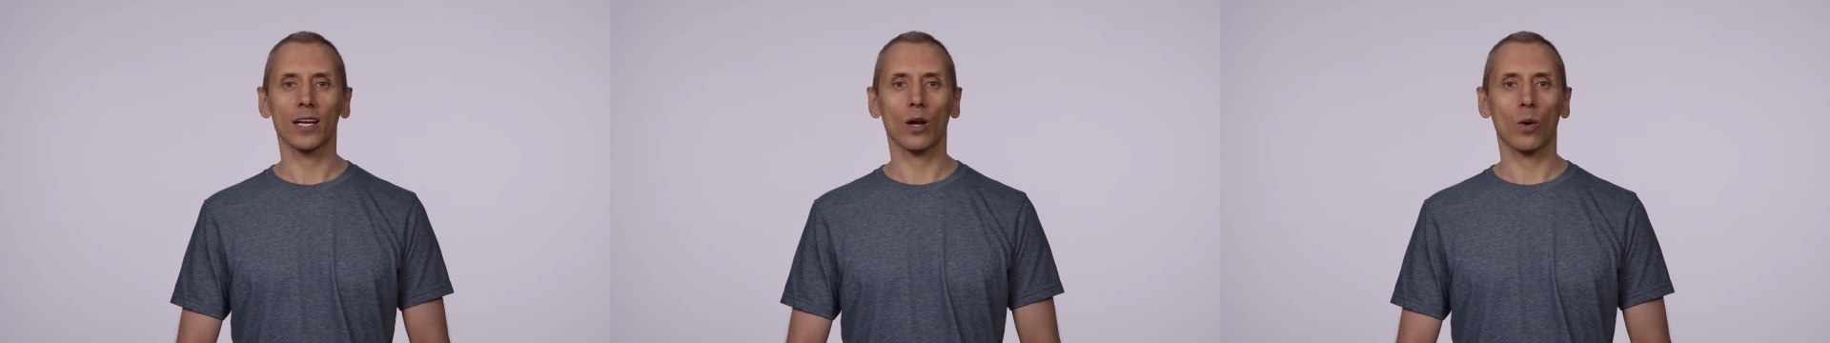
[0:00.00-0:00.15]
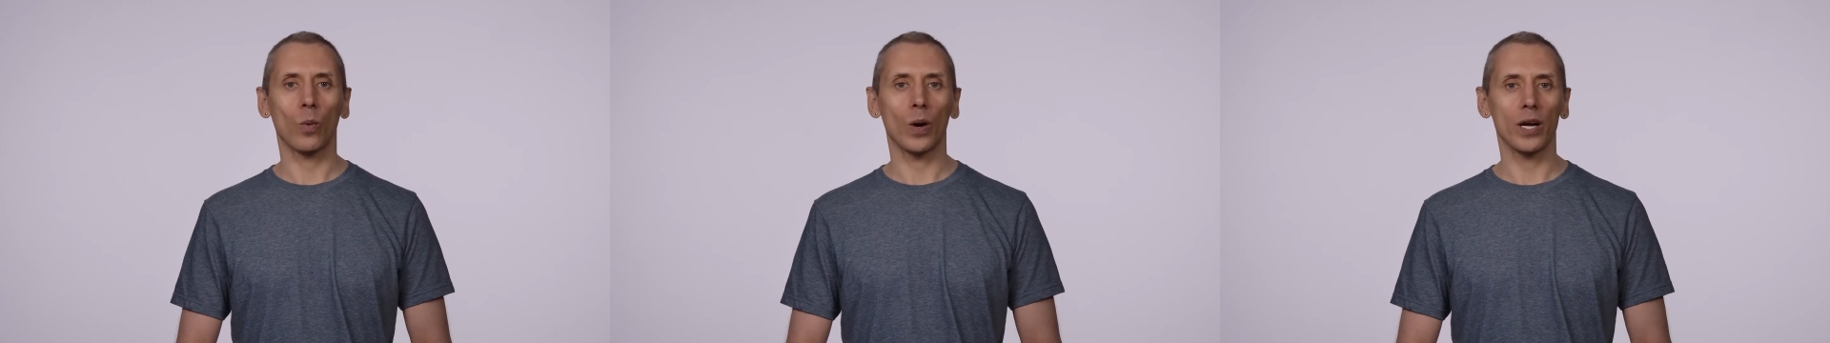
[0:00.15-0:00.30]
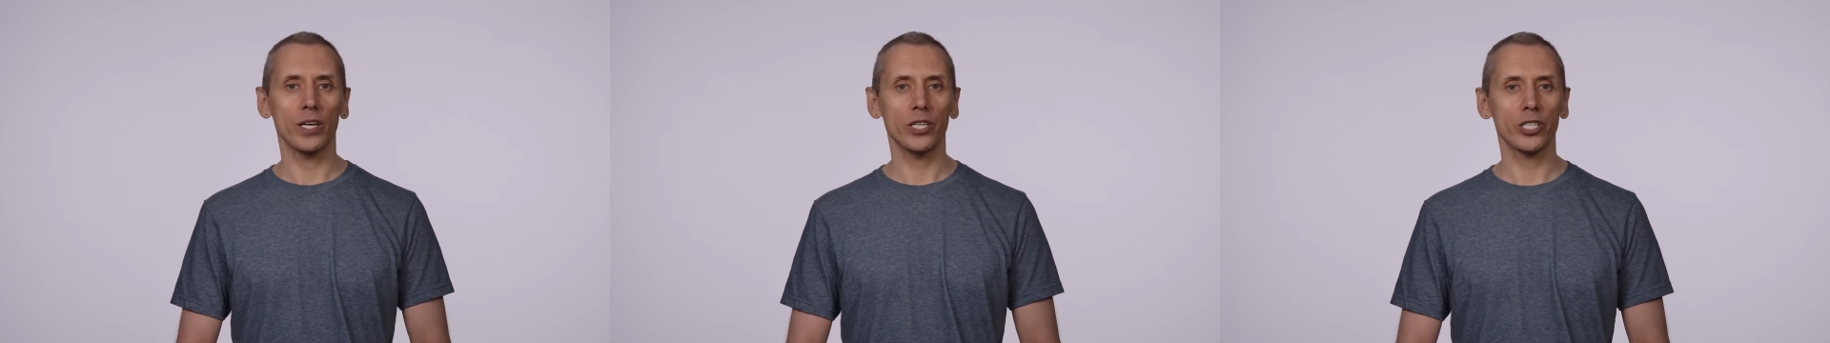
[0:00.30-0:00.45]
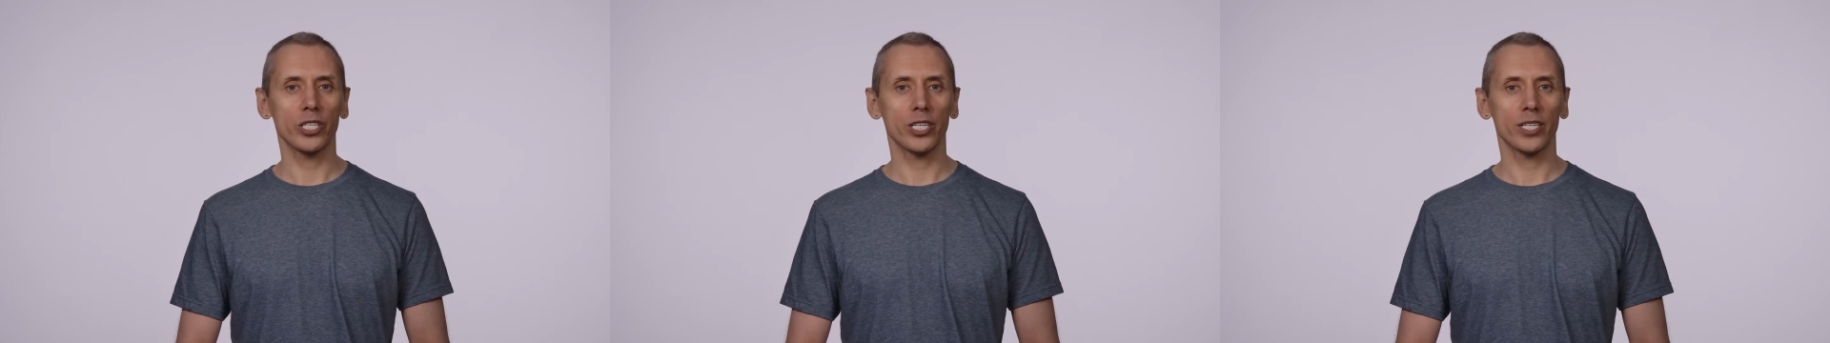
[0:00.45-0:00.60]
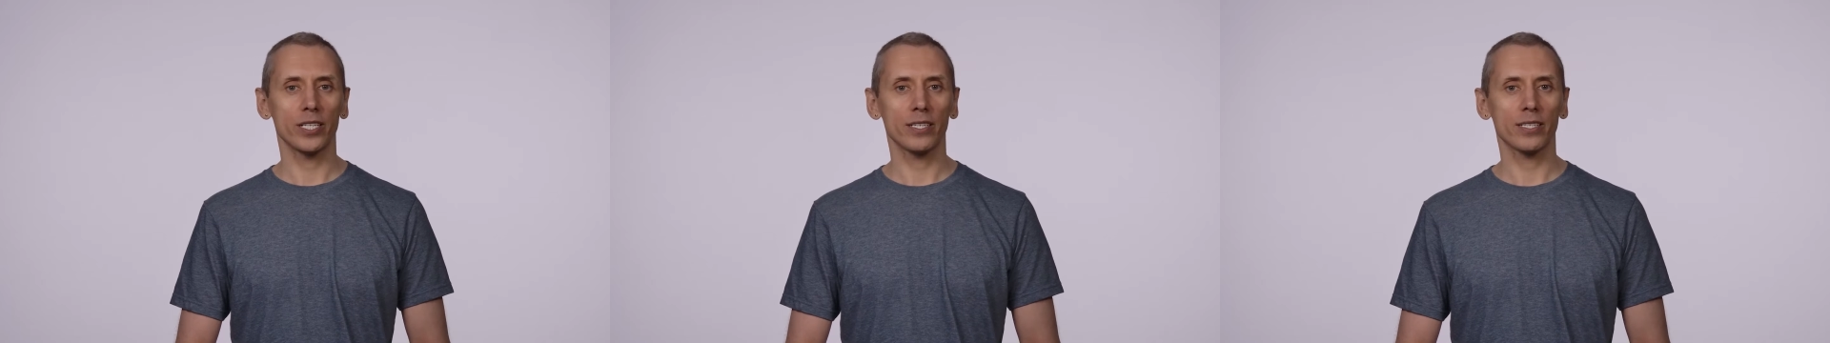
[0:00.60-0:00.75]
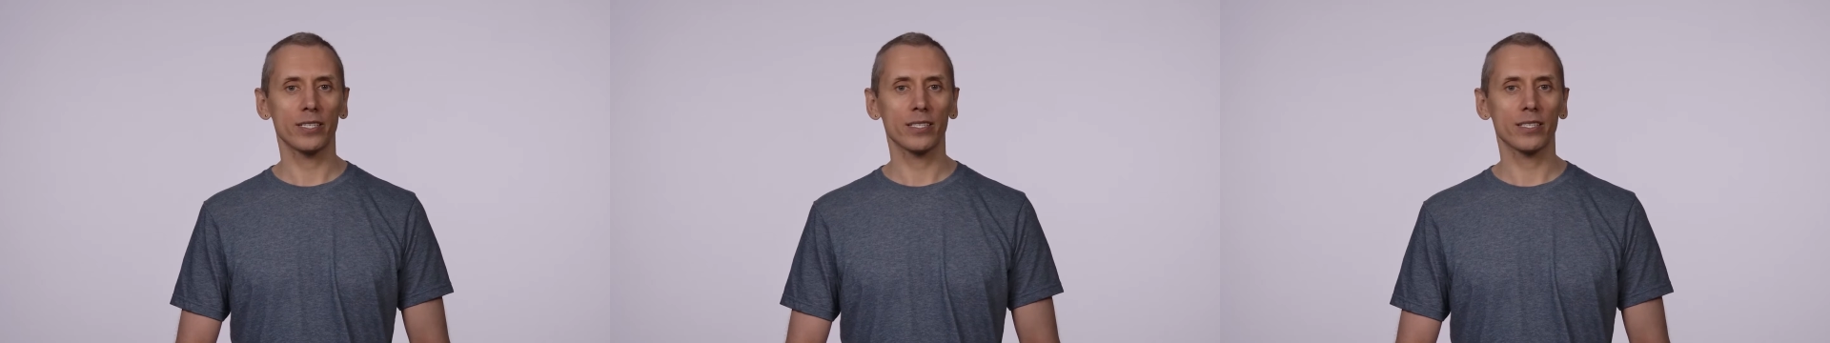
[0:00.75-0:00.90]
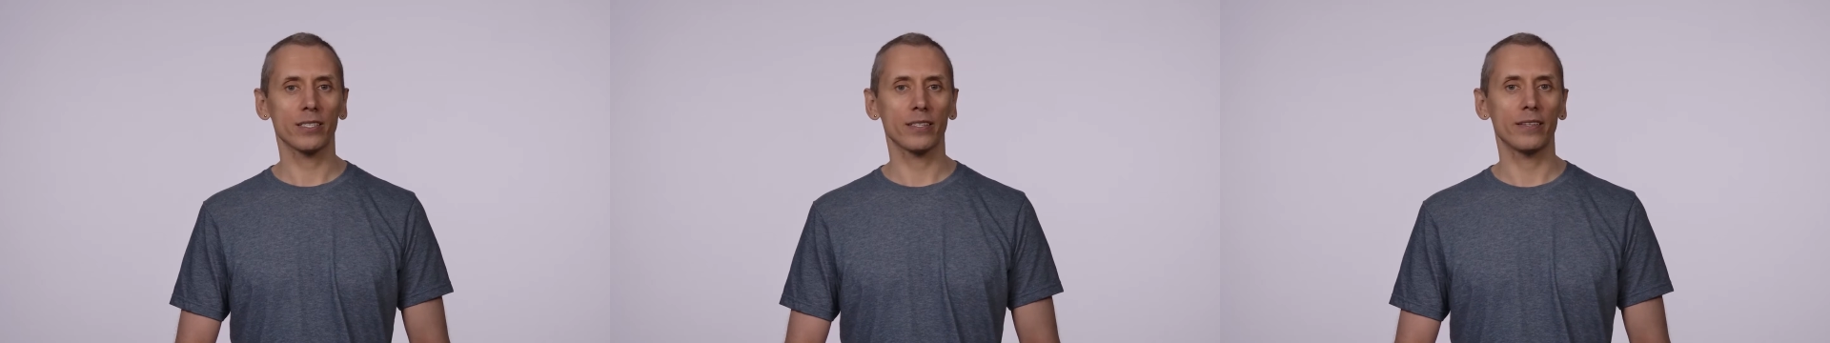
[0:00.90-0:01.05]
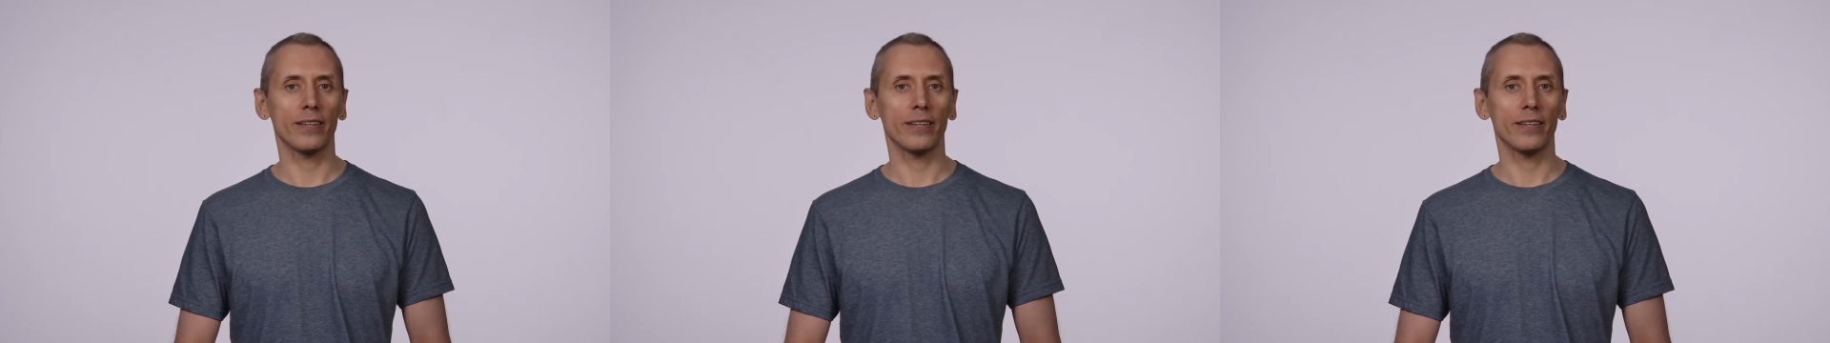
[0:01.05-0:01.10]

questions